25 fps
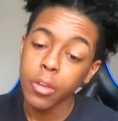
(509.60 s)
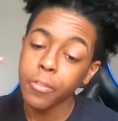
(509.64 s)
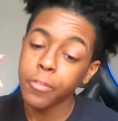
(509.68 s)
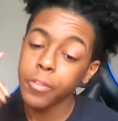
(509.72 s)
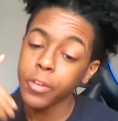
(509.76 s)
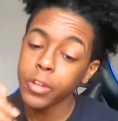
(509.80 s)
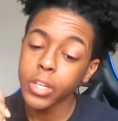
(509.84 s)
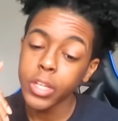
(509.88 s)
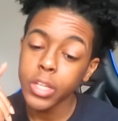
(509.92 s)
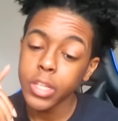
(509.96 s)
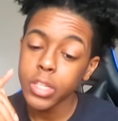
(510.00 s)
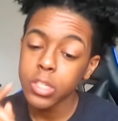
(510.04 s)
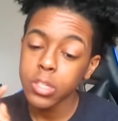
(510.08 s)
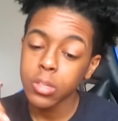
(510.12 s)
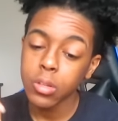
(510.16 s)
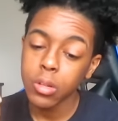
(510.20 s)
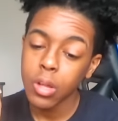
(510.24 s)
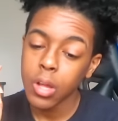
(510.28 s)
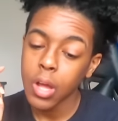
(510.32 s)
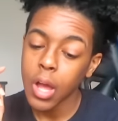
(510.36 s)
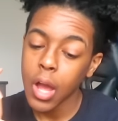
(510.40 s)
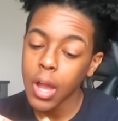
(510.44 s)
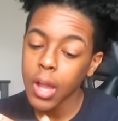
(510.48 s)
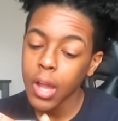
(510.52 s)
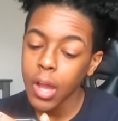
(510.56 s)
for this
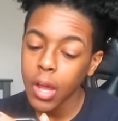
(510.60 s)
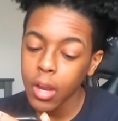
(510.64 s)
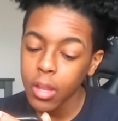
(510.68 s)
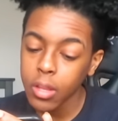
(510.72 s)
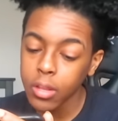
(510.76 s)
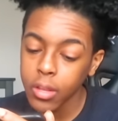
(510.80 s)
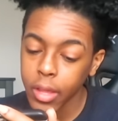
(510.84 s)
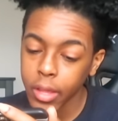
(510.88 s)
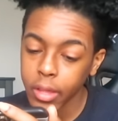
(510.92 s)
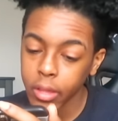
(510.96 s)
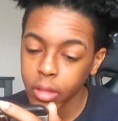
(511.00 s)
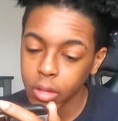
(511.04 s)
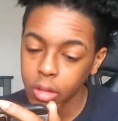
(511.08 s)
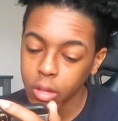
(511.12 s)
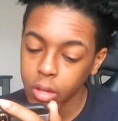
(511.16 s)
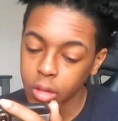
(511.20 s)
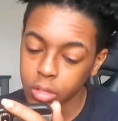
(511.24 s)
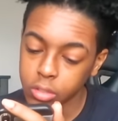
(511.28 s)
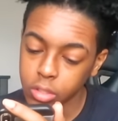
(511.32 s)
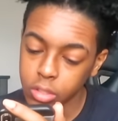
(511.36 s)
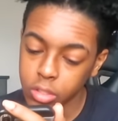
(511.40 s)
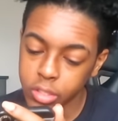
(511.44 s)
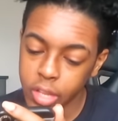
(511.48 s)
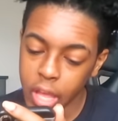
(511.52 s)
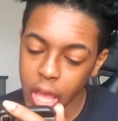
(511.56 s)
I gotta like
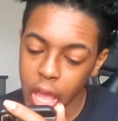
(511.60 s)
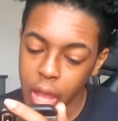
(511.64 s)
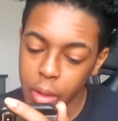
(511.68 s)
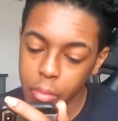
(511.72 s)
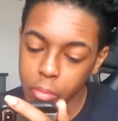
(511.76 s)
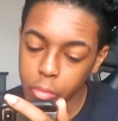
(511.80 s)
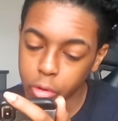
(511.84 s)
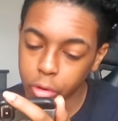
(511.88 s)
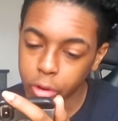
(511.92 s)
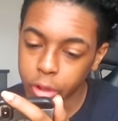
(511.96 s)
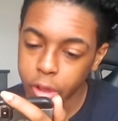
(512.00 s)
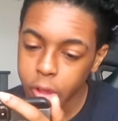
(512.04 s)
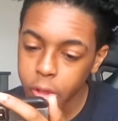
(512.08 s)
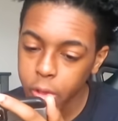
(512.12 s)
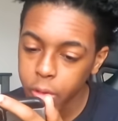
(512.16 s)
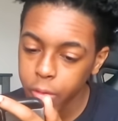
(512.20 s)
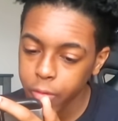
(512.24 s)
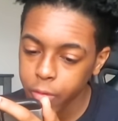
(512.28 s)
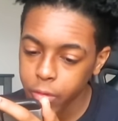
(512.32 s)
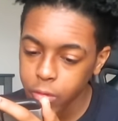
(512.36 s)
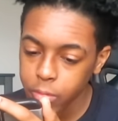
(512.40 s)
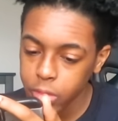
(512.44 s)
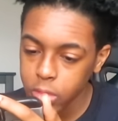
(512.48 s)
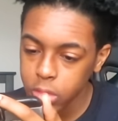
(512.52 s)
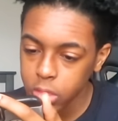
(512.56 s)
just add more hair, you
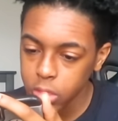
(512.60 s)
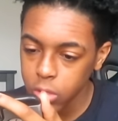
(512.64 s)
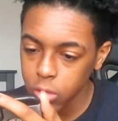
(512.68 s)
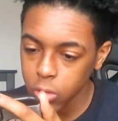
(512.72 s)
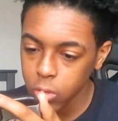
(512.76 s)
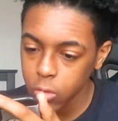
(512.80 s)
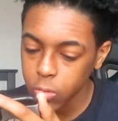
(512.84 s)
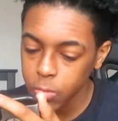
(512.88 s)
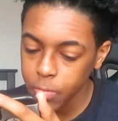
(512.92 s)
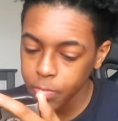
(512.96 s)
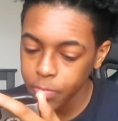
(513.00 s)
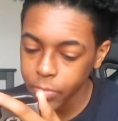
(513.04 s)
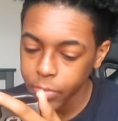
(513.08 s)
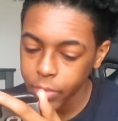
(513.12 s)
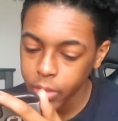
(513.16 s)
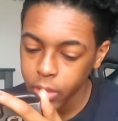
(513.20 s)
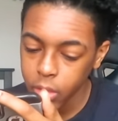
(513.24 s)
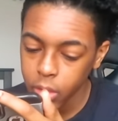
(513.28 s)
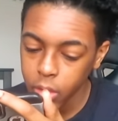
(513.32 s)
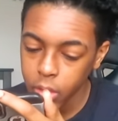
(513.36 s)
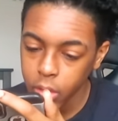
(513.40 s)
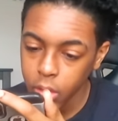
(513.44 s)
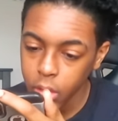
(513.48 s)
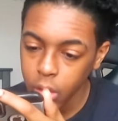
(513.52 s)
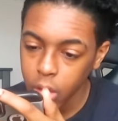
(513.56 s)
feel me? So
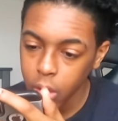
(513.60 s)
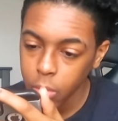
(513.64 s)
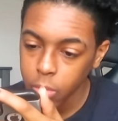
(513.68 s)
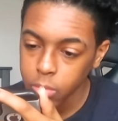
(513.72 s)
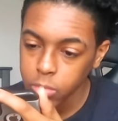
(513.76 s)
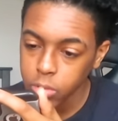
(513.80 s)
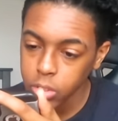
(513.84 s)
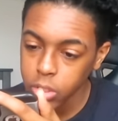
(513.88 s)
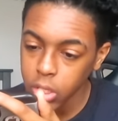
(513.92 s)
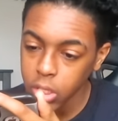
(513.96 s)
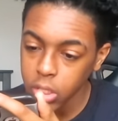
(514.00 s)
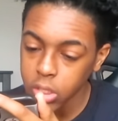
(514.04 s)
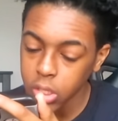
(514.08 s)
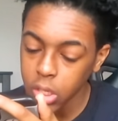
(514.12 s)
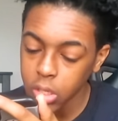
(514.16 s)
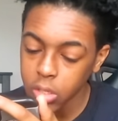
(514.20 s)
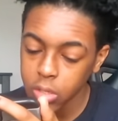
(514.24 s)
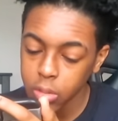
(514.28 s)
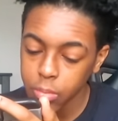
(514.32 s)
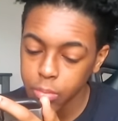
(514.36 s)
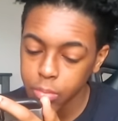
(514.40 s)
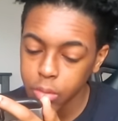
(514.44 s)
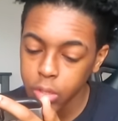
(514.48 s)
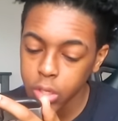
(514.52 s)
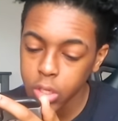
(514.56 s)
change size of
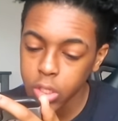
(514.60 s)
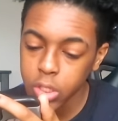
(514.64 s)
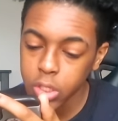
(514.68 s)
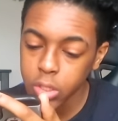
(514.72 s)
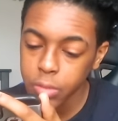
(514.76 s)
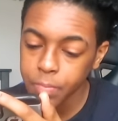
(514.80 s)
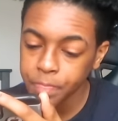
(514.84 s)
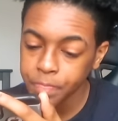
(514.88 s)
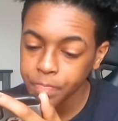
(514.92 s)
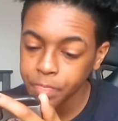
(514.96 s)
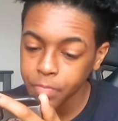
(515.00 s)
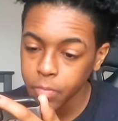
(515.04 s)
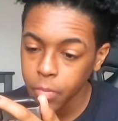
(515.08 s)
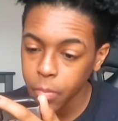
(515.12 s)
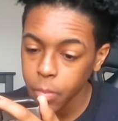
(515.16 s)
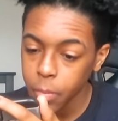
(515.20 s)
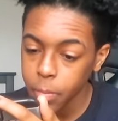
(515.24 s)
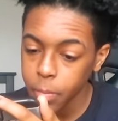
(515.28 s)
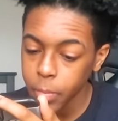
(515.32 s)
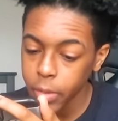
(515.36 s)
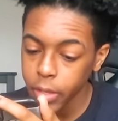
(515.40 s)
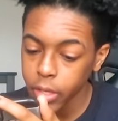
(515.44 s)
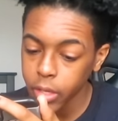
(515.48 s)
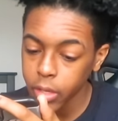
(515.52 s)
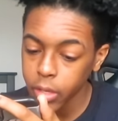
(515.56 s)
the brush,
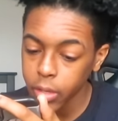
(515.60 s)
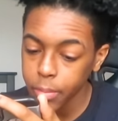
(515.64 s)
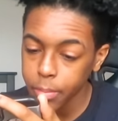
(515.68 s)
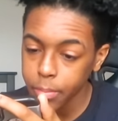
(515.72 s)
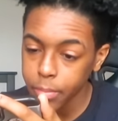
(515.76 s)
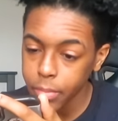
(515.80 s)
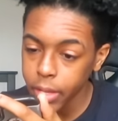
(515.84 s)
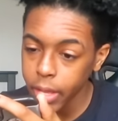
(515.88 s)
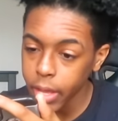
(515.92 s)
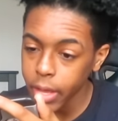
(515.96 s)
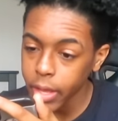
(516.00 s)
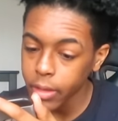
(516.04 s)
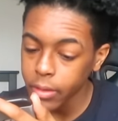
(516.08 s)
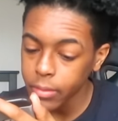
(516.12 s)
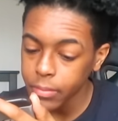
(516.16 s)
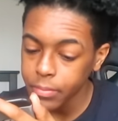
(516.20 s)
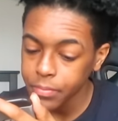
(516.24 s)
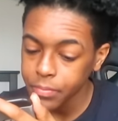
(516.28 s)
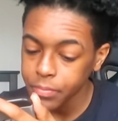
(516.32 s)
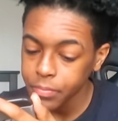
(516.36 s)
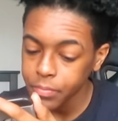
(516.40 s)
make it black,